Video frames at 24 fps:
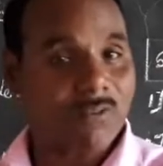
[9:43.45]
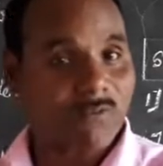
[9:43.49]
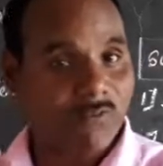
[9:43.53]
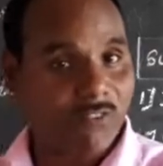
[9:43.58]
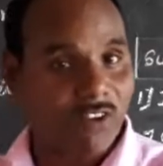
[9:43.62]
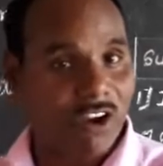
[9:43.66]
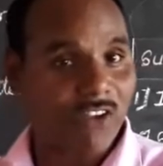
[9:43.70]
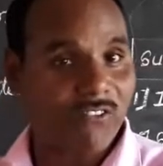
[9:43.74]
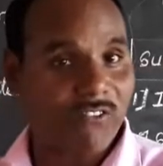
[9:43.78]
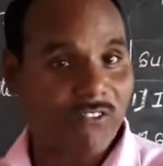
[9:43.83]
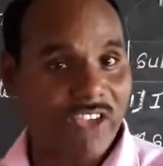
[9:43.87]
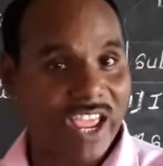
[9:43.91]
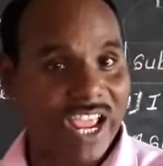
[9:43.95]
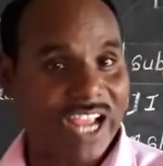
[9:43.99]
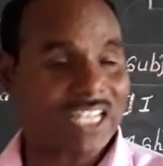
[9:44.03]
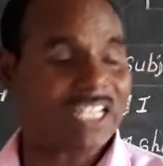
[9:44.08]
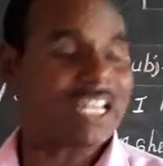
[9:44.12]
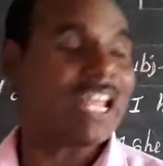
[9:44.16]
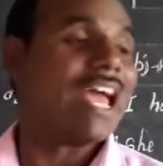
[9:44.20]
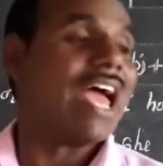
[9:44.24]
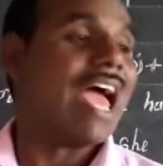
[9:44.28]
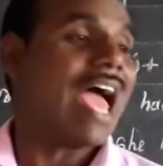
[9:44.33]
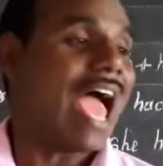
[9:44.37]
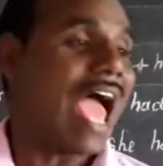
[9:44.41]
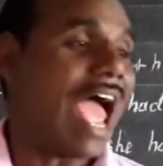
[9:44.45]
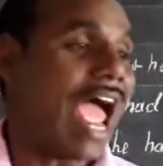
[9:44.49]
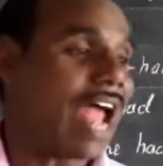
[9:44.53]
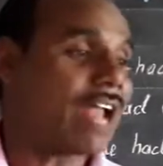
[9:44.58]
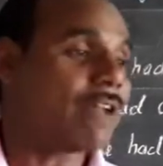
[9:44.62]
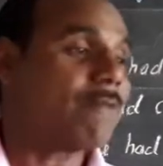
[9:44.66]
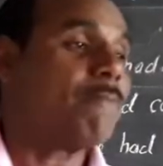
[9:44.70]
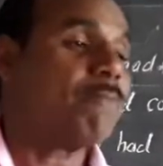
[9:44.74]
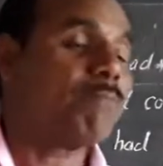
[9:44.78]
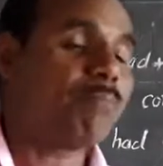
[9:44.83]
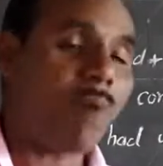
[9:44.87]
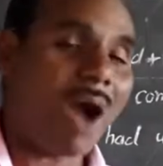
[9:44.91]
perfect
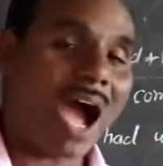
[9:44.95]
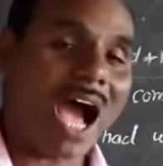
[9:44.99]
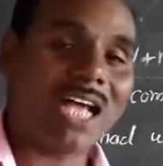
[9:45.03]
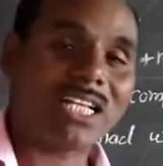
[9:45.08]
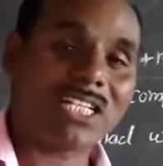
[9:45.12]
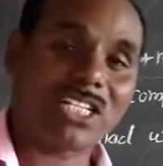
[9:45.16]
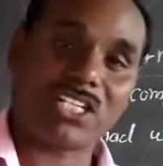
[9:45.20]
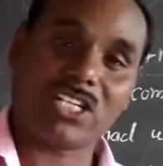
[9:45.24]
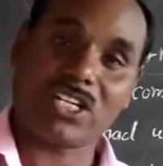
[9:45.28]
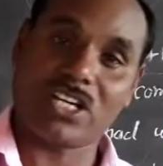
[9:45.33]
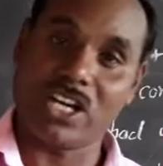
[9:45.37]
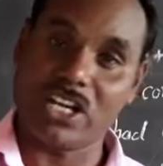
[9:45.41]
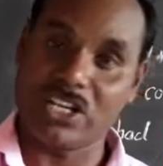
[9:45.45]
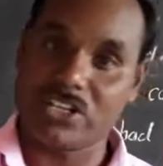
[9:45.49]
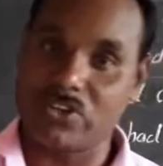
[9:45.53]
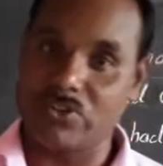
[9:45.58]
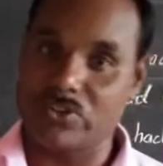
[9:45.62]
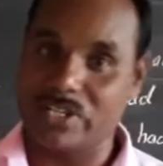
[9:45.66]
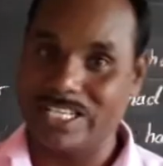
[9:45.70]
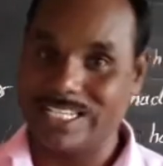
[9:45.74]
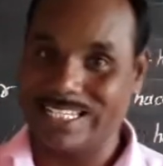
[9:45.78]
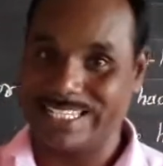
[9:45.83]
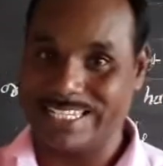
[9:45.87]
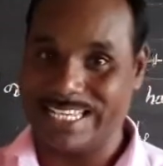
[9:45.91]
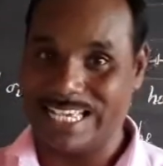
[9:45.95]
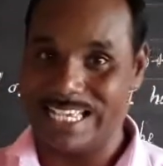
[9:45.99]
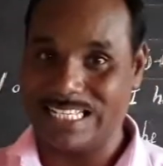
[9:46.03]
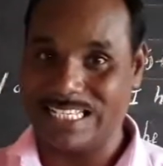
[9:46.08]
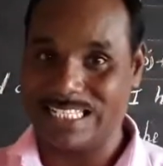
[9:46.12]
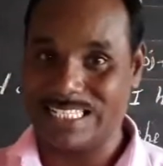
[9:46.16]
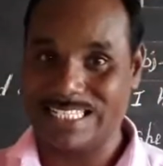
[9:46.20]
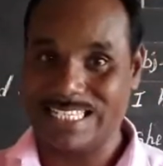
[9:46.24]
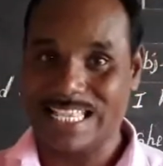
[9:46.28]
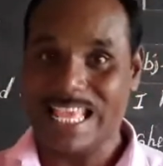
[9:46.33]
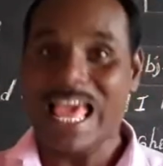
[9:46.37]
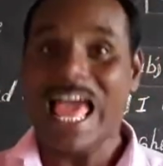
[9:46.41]
and past continuous
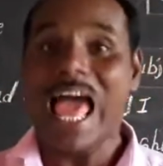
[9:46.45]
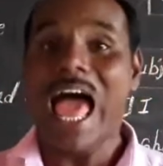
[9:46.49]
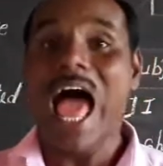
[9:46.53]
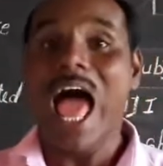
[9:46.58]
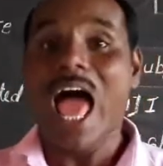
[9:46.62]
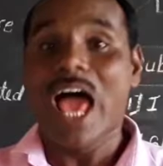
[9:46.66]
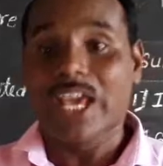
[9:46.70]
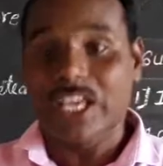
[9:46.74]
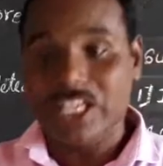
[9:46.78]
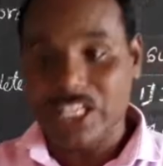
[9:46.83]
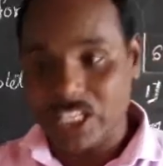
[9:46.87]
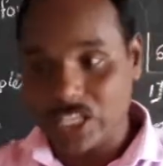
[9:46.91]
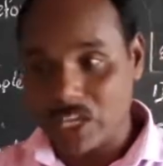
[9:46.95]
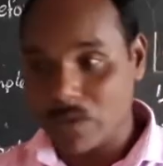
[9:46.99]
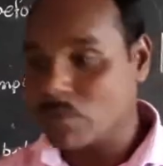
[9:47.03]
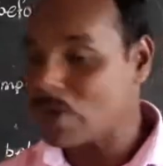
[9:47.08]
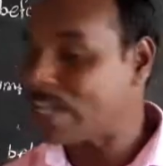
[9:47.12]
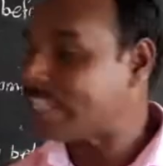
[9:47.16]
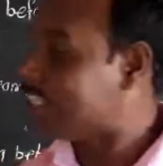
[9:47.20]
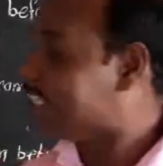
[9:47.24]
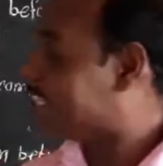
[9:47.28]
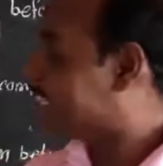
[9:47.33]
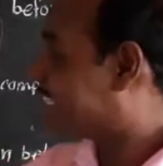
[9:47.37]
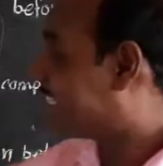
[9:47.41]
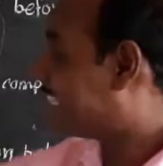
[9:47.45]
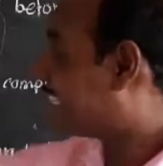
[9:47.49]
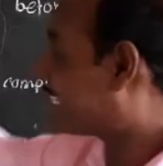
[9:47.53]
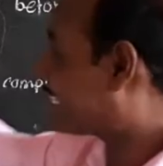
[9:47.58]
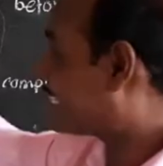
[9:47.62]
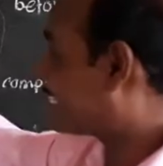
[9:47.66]
tense. Even this